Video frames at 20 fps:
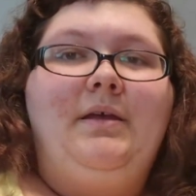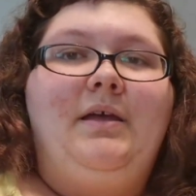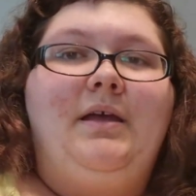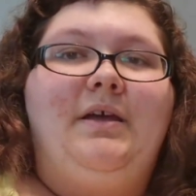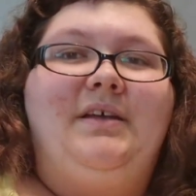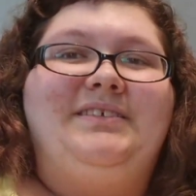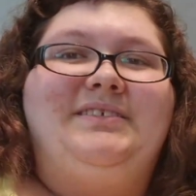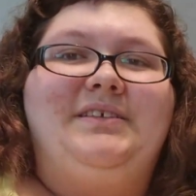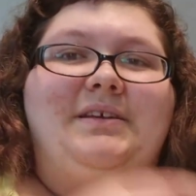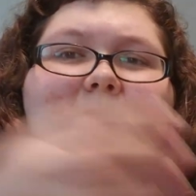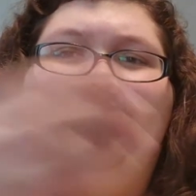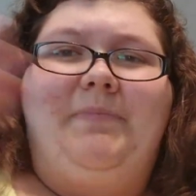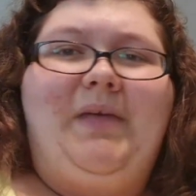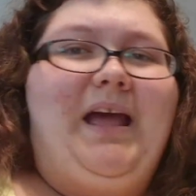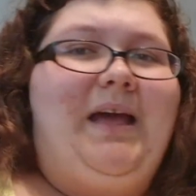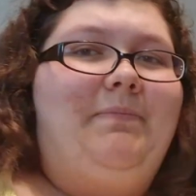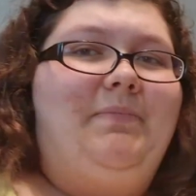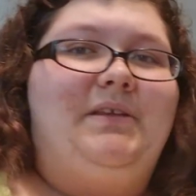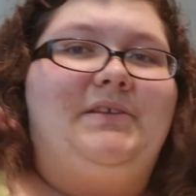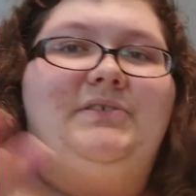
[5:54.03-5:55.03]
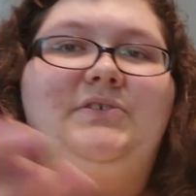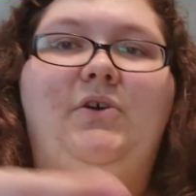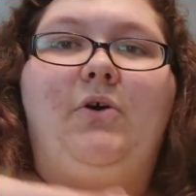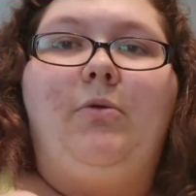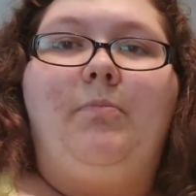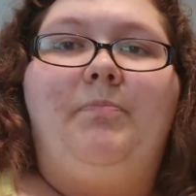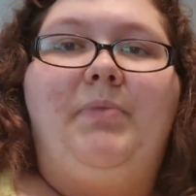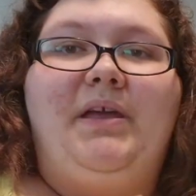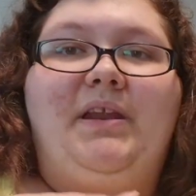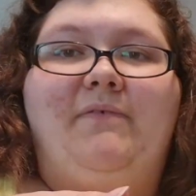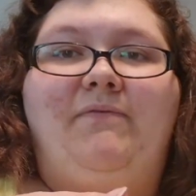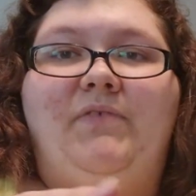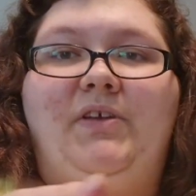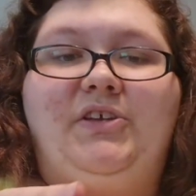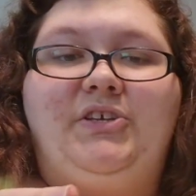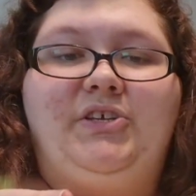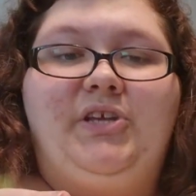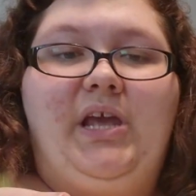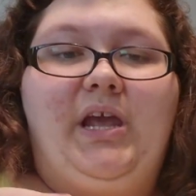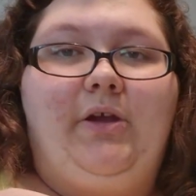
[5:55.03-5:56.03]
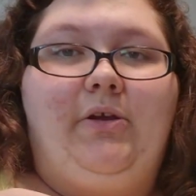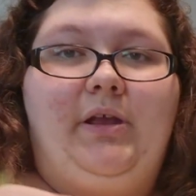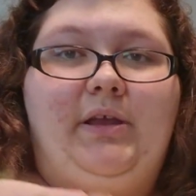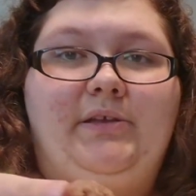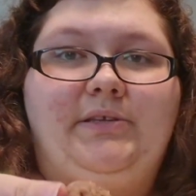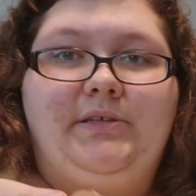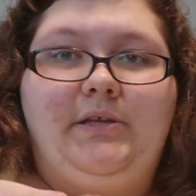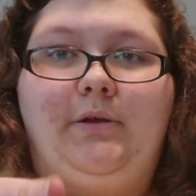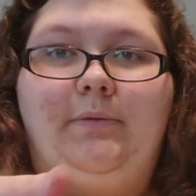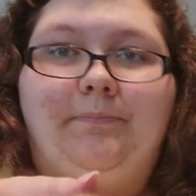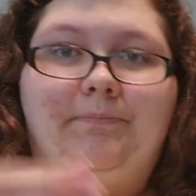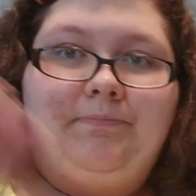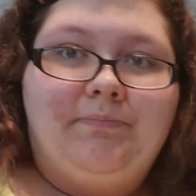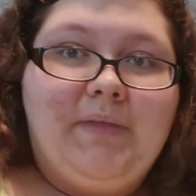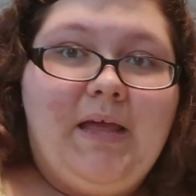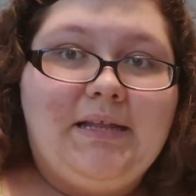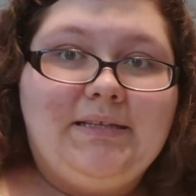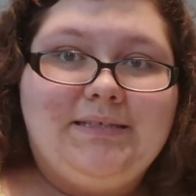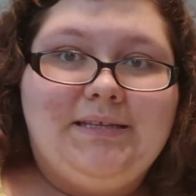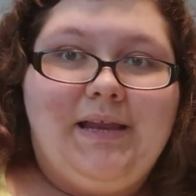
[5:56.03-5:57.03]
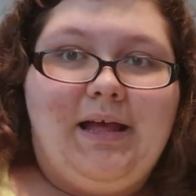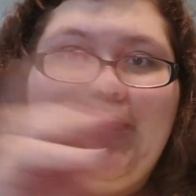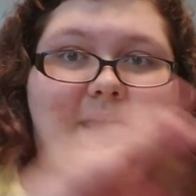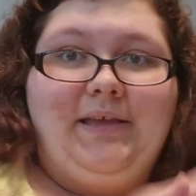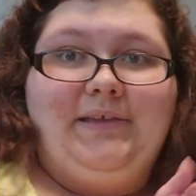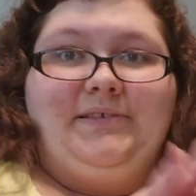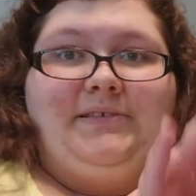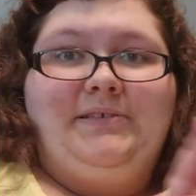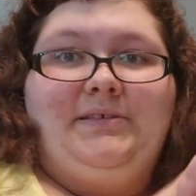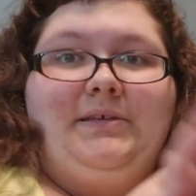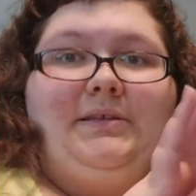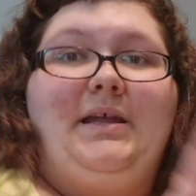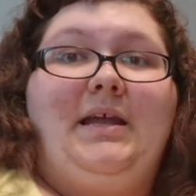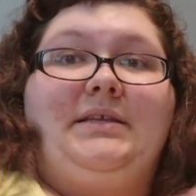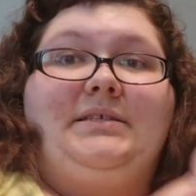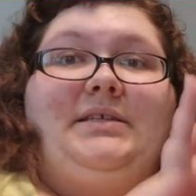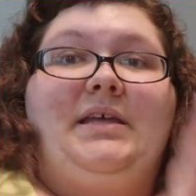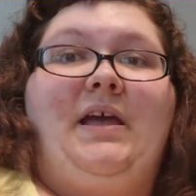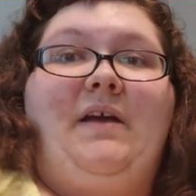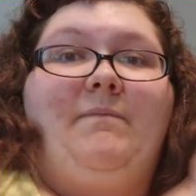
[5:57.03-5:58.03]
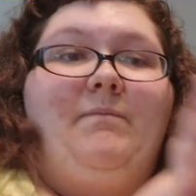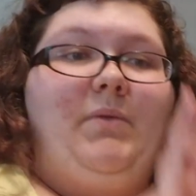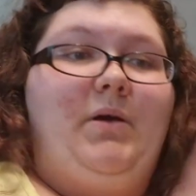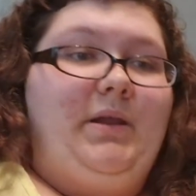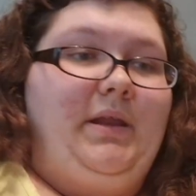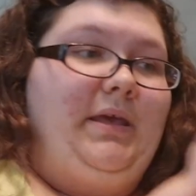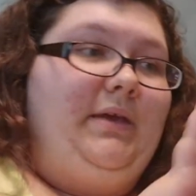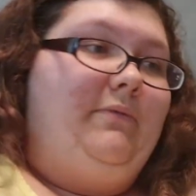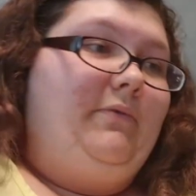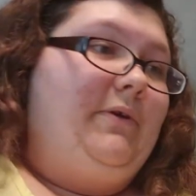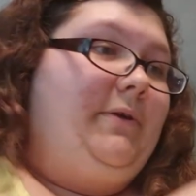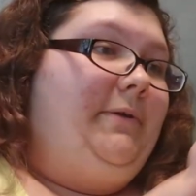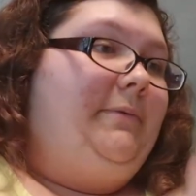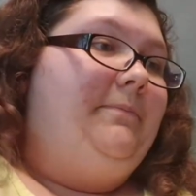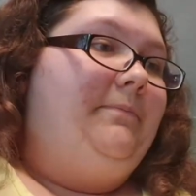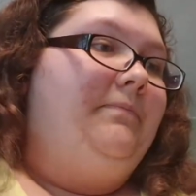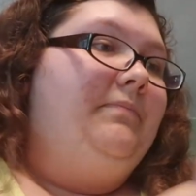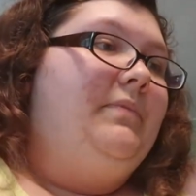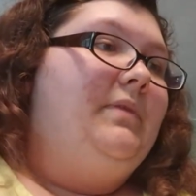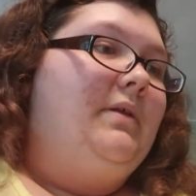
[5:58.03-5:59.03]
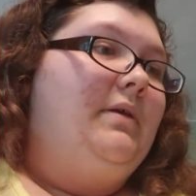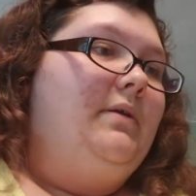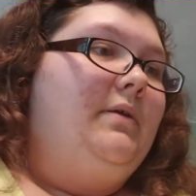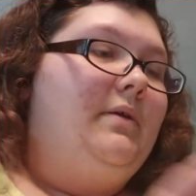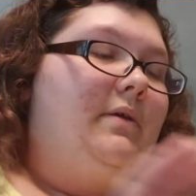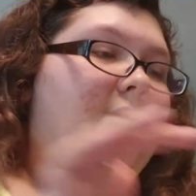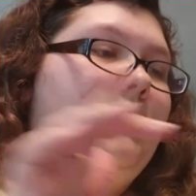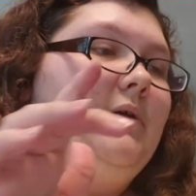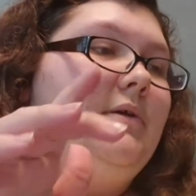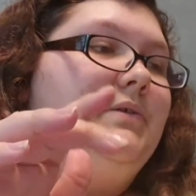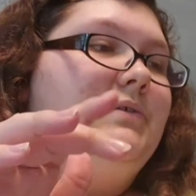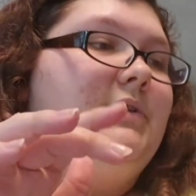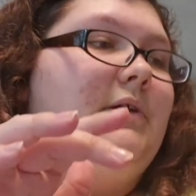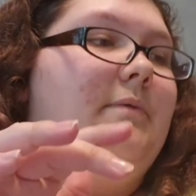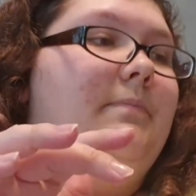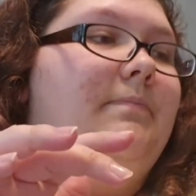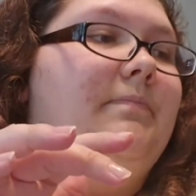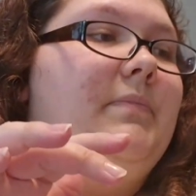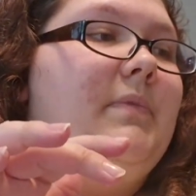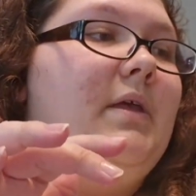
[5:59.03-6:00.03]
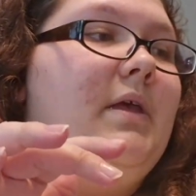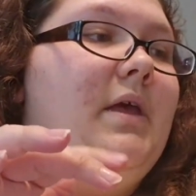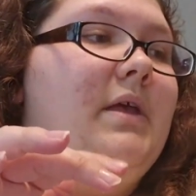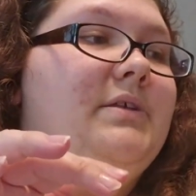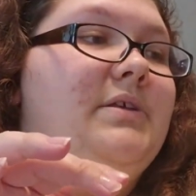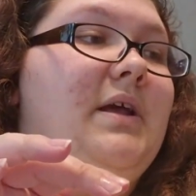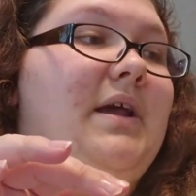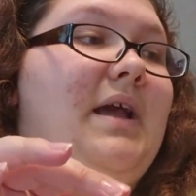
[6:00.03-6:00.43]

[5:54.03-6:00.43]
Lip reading: I'm the sole beneficiary, so that's nice. Nice to have money, right? So I